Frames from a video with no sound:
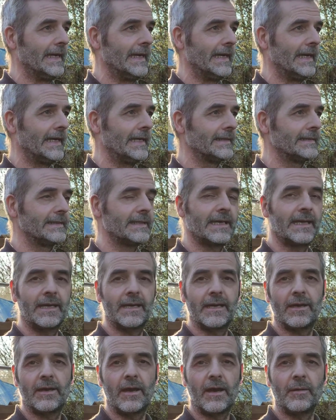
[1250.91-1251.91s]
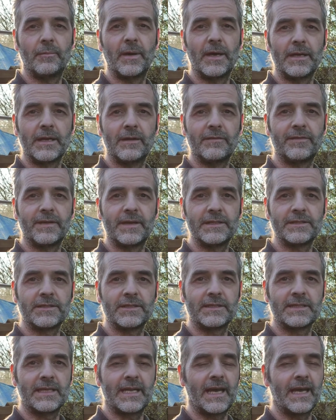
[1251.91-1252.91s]
and I might not finish
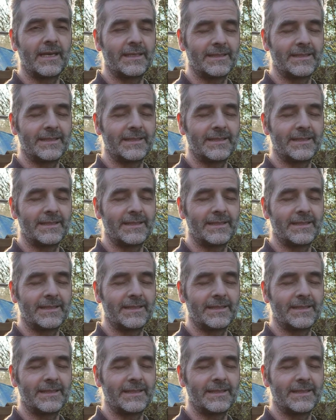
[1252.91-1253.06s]
it today.